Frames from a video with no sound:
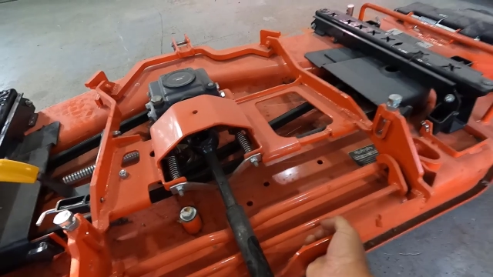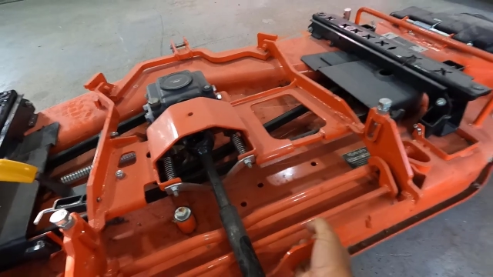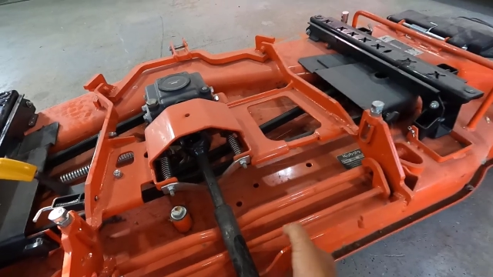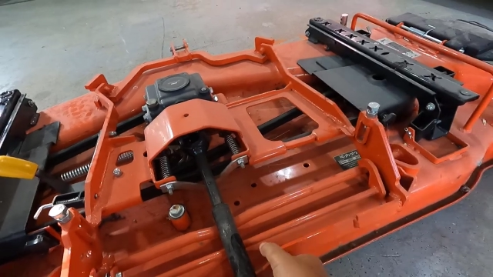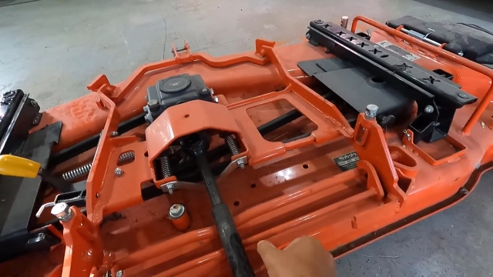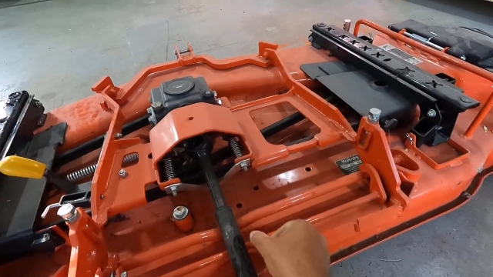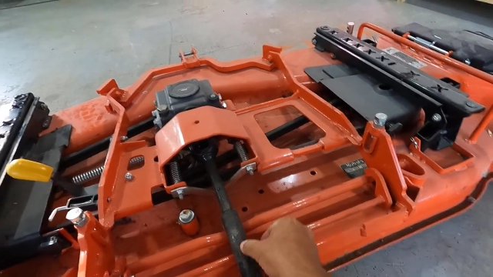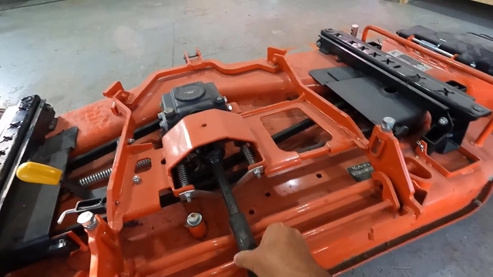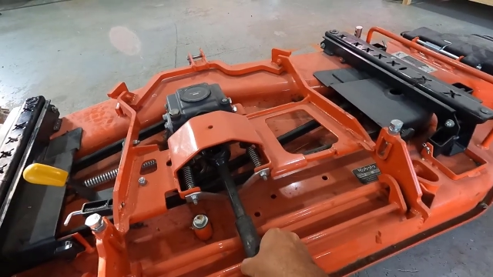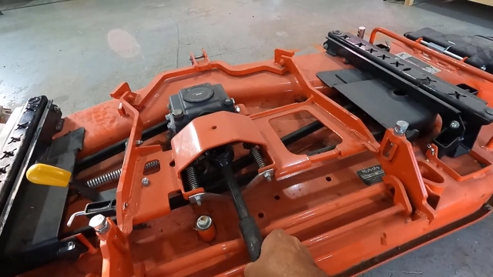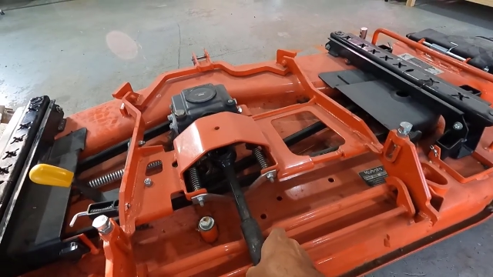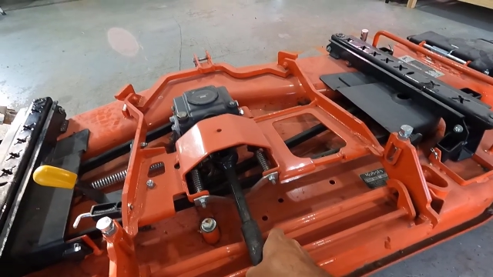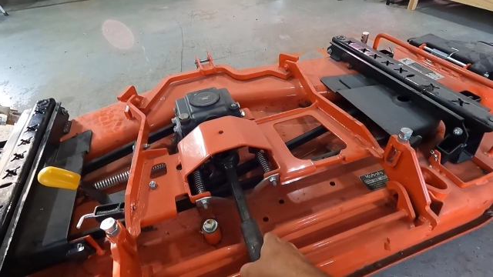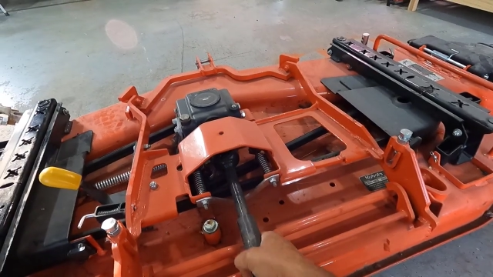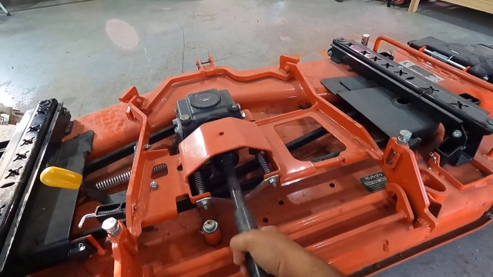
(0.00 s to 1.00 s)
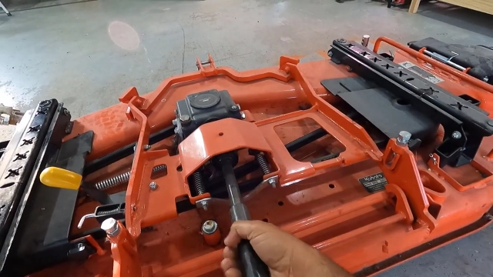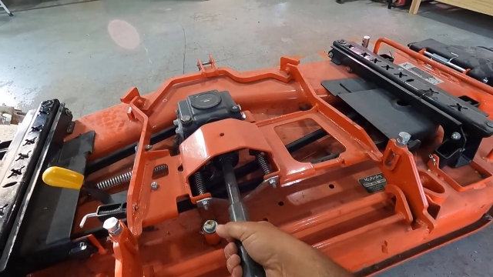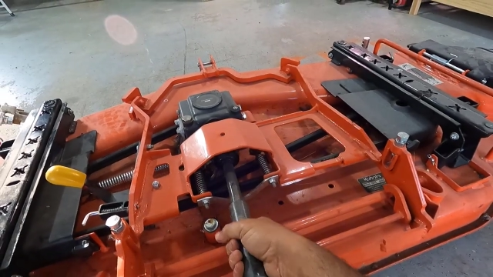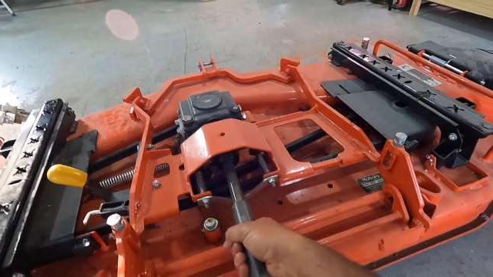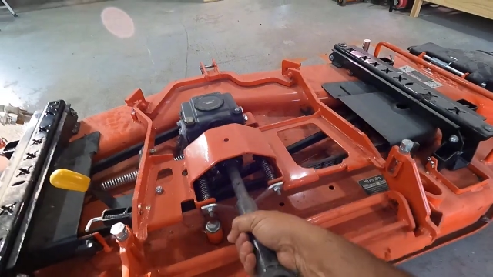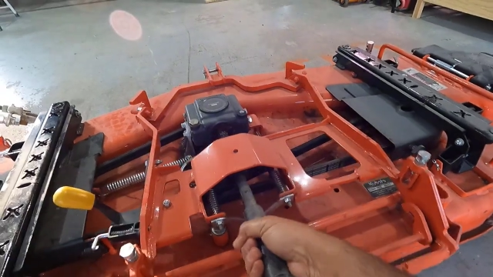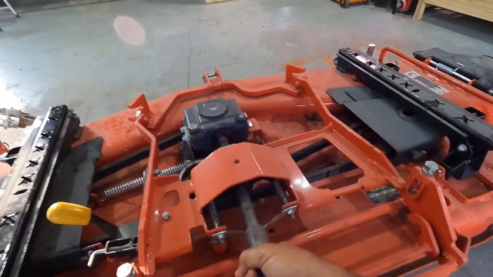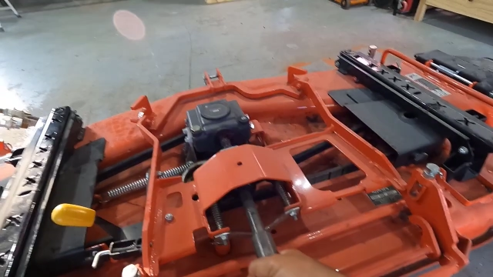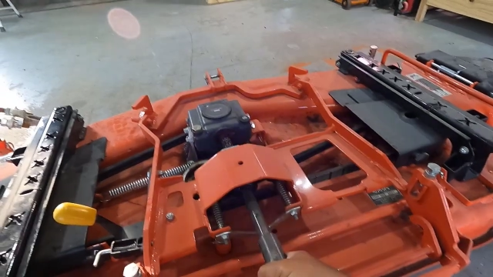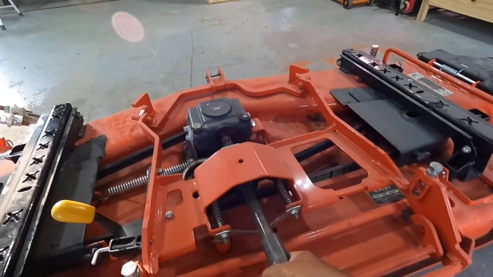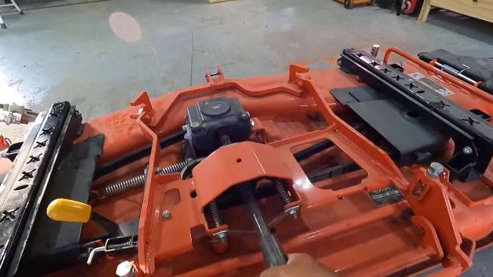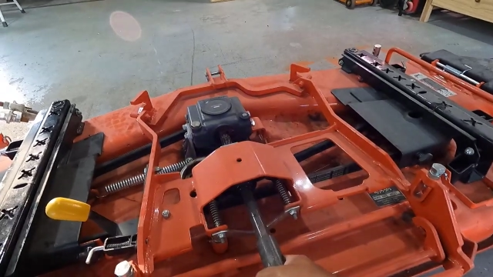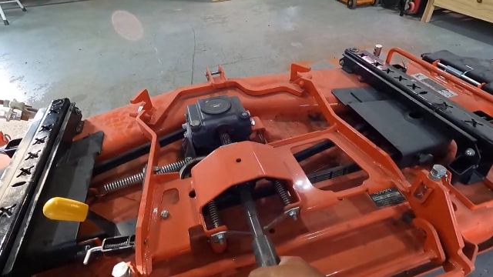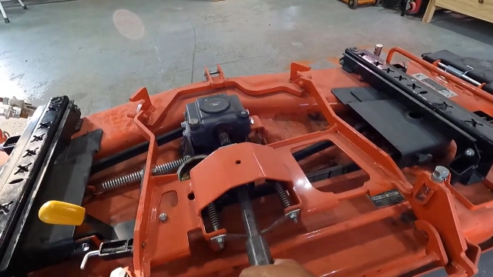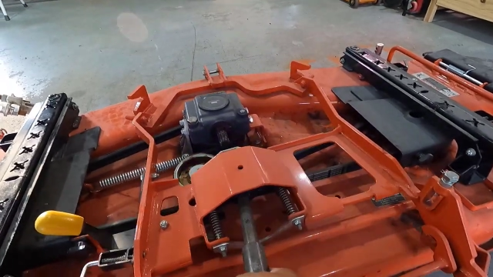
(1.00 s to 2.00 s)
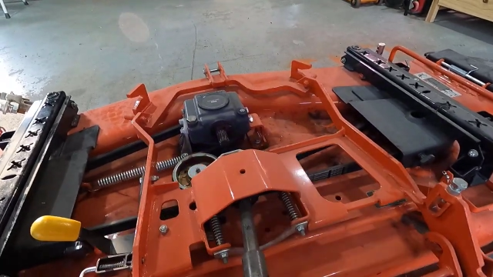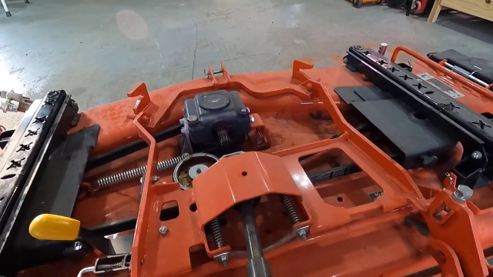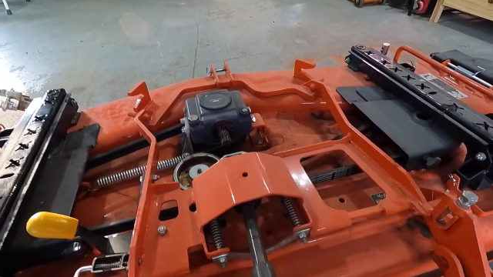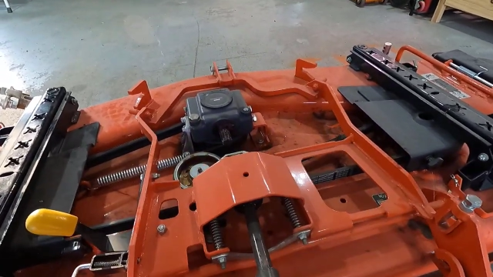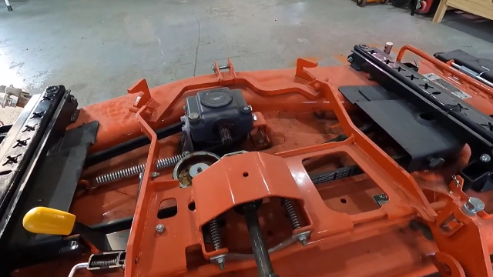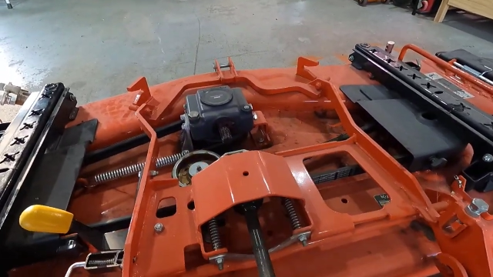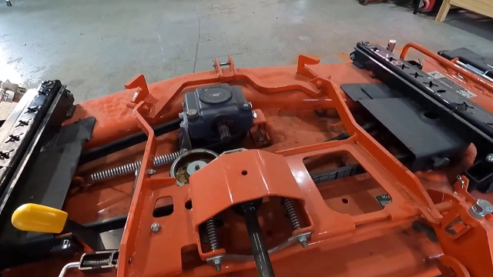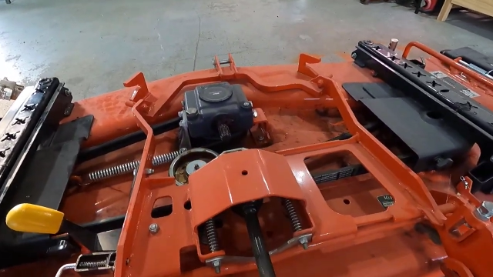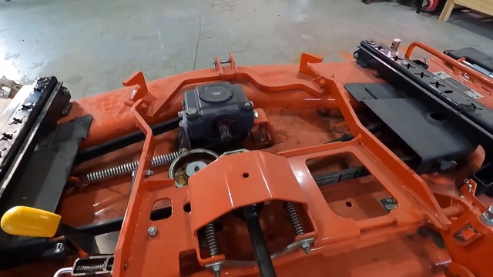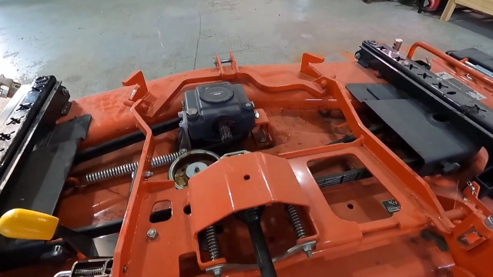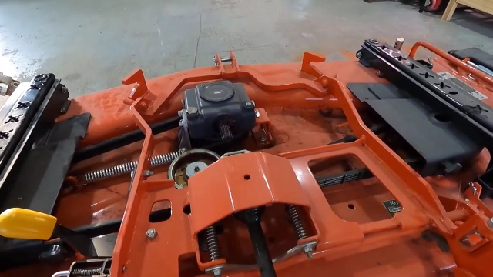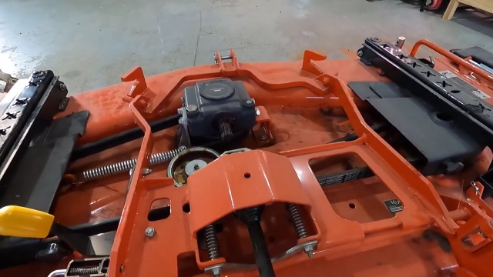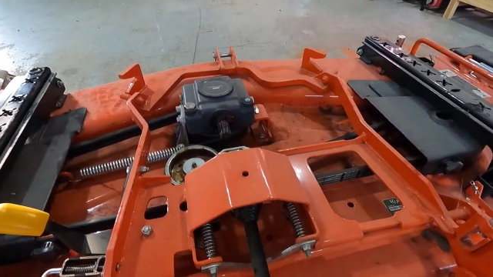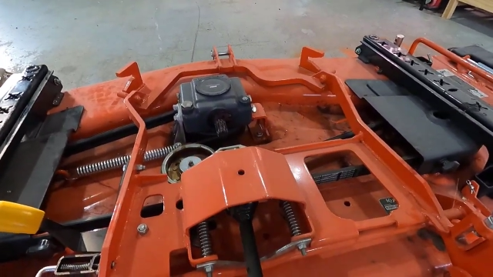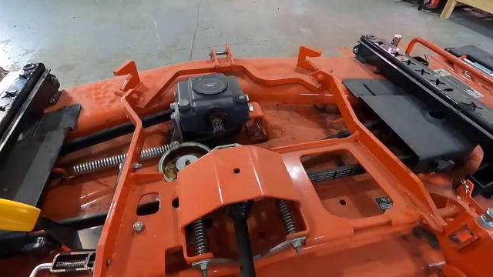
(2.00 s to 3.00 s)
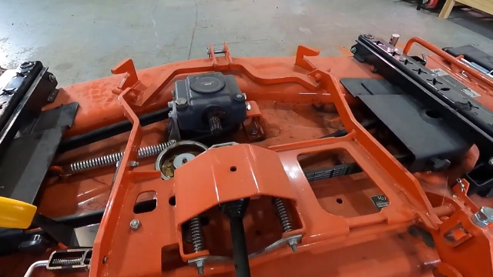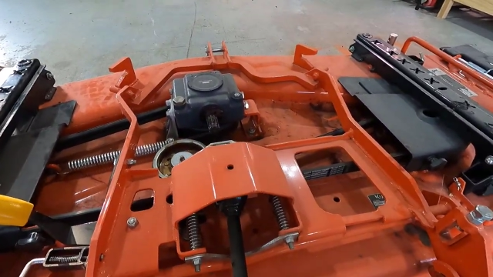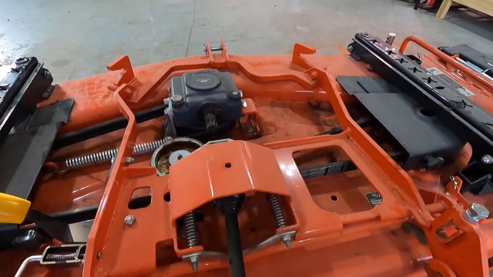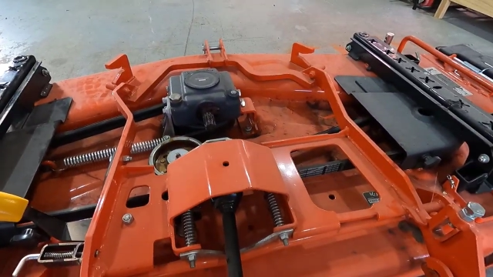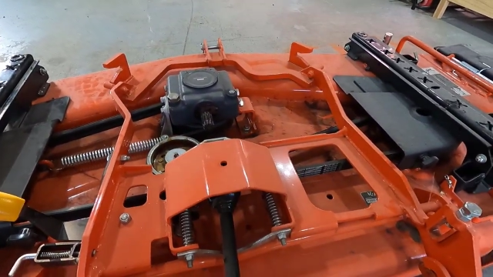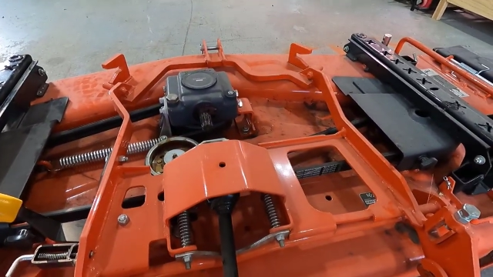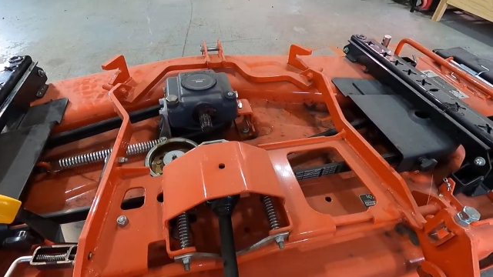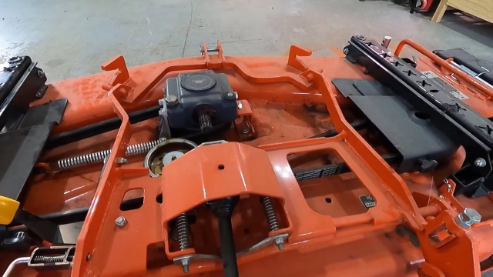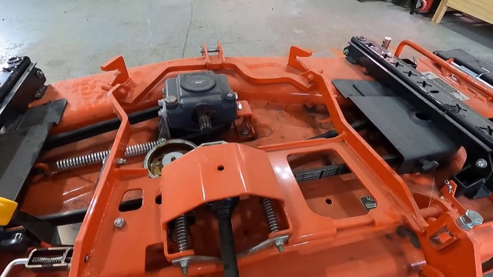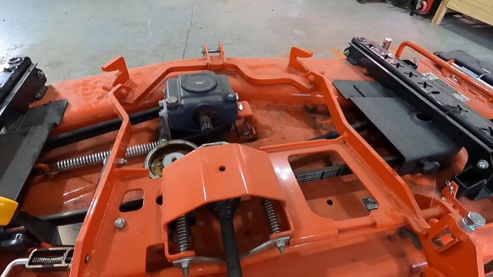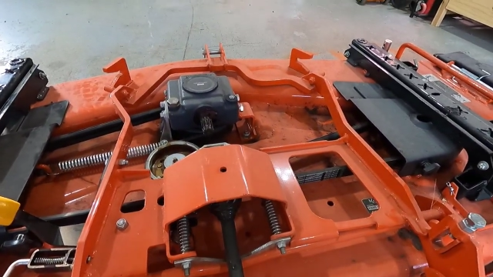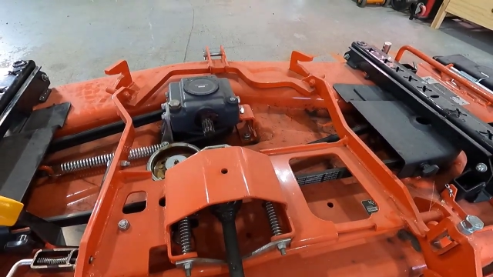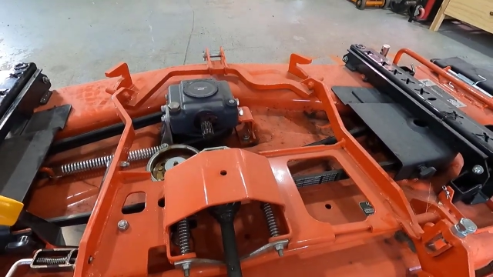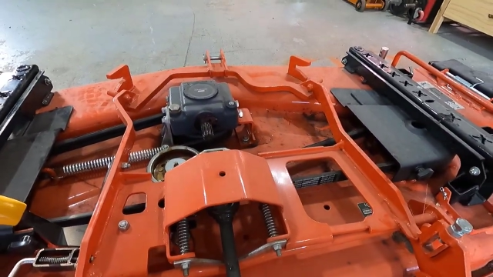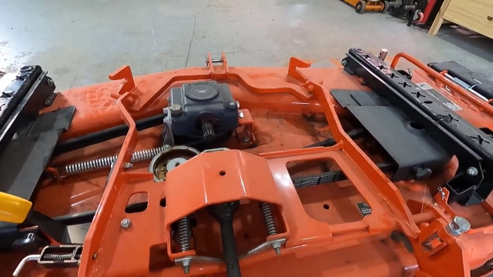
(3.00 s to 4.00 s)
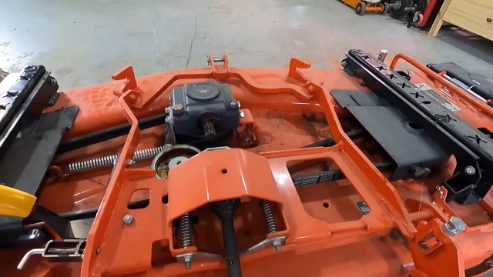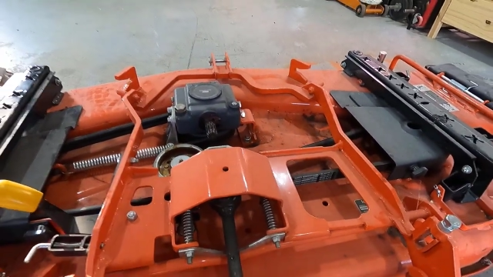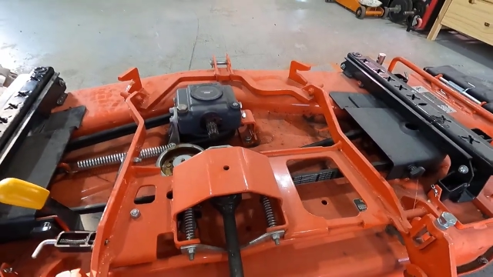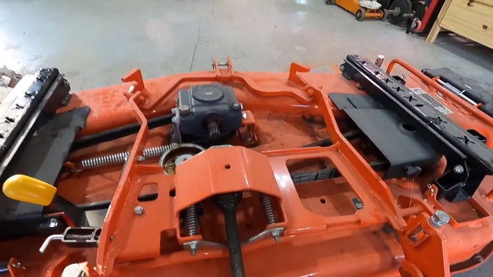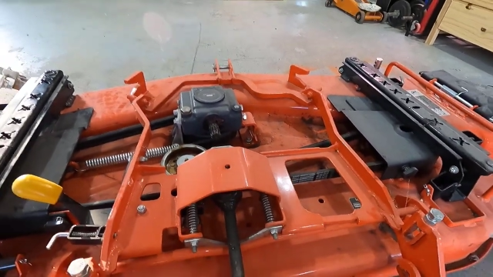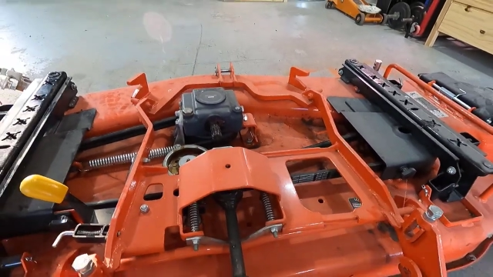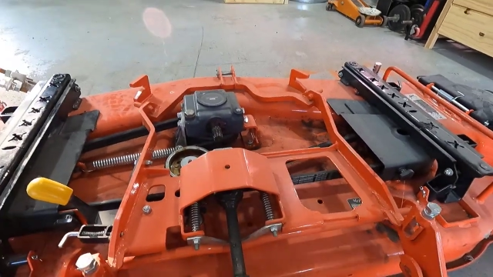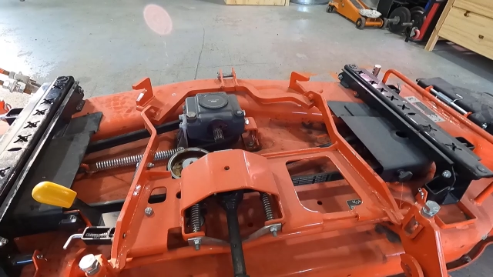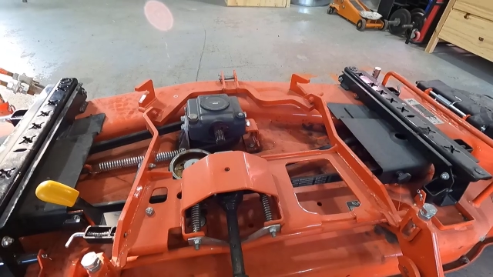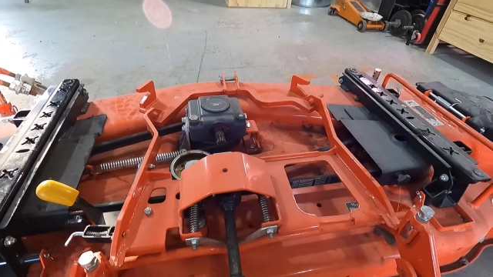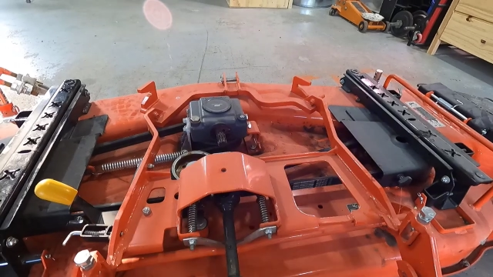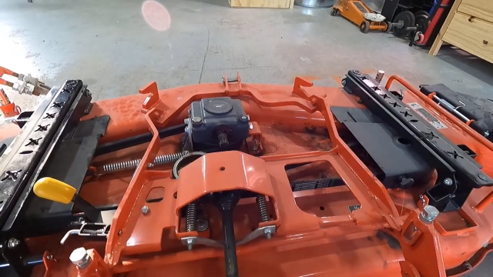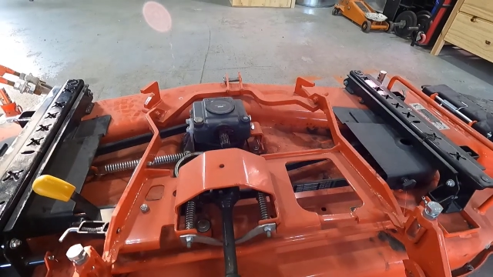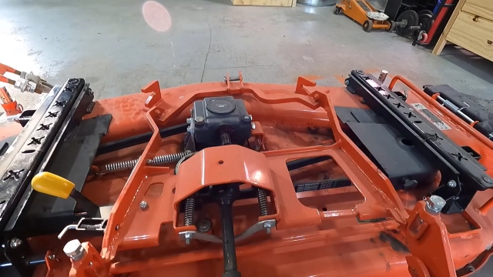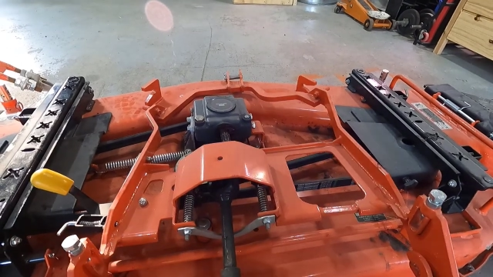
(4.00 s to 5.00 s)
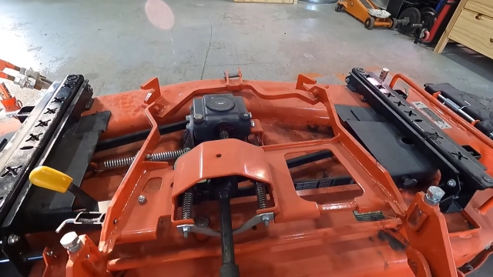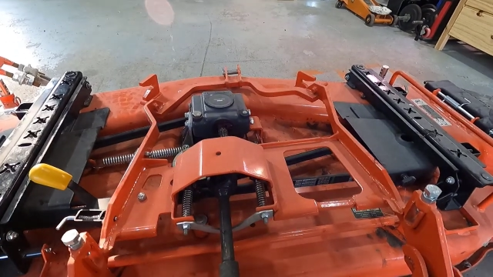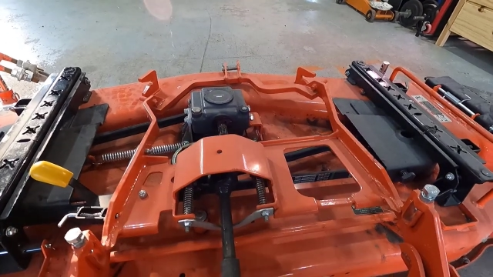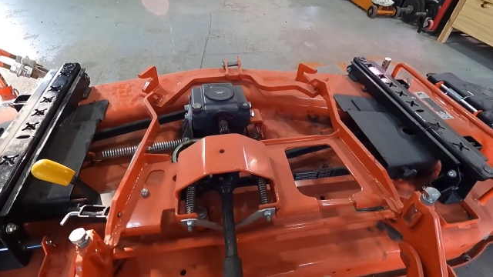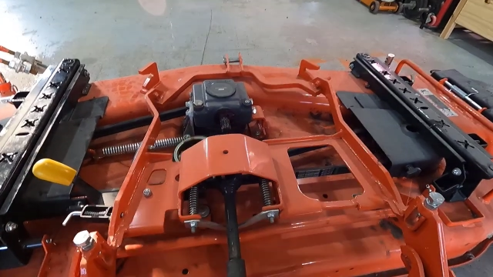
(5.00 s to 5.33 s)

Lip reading: No face is visible, so there are no lips to read.